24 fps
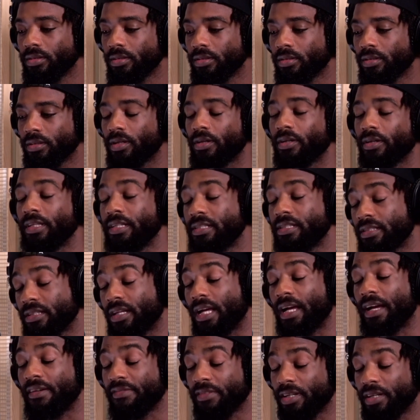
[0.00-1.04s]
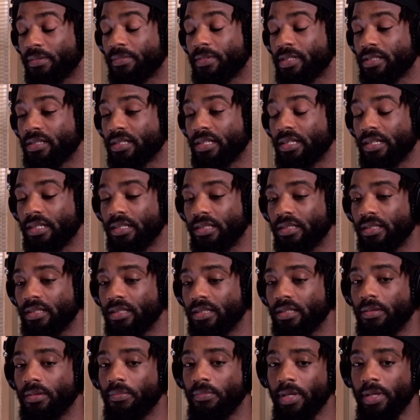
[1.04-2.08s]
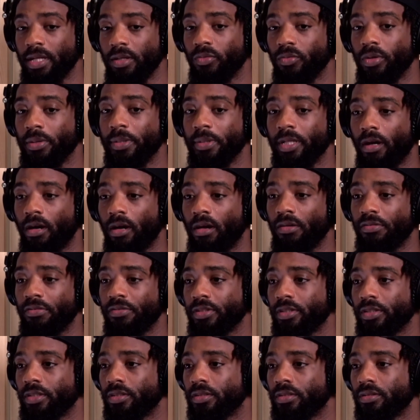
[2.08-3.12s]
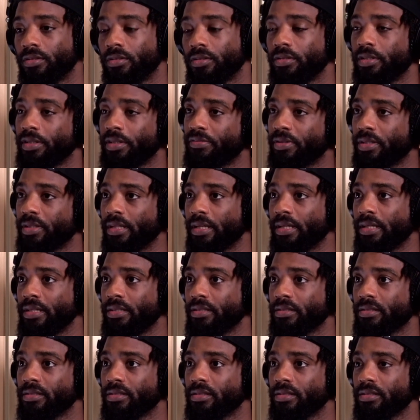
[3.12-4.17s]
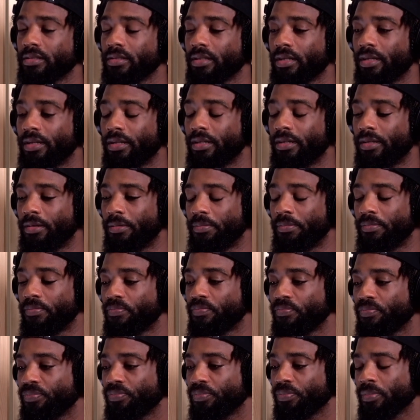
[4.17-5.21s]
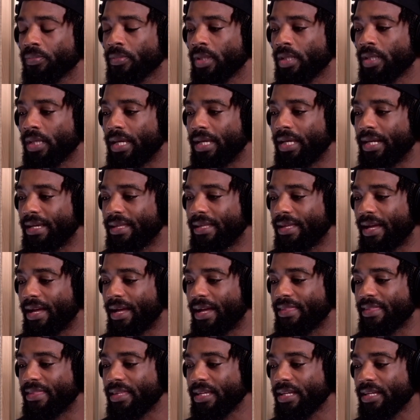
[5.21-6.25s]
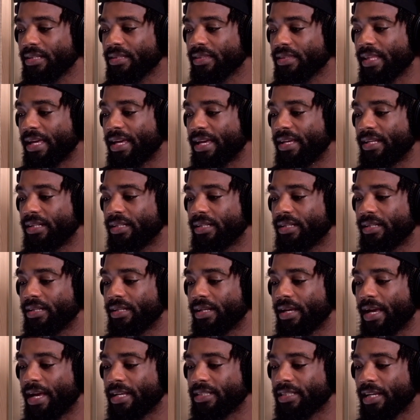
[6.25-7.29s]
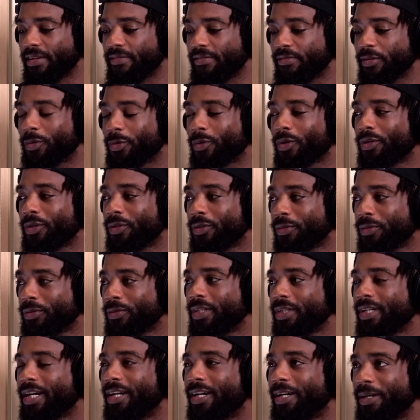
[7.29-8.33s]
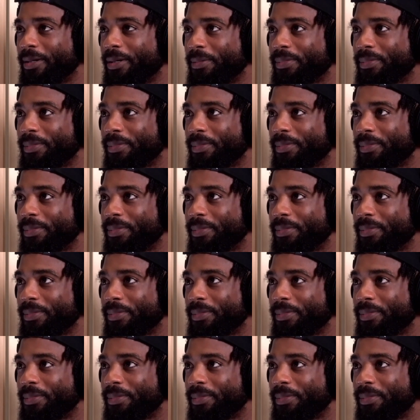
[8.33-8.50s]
or at least I've come to see it, men and women offer different things. And I think that as I've grown up,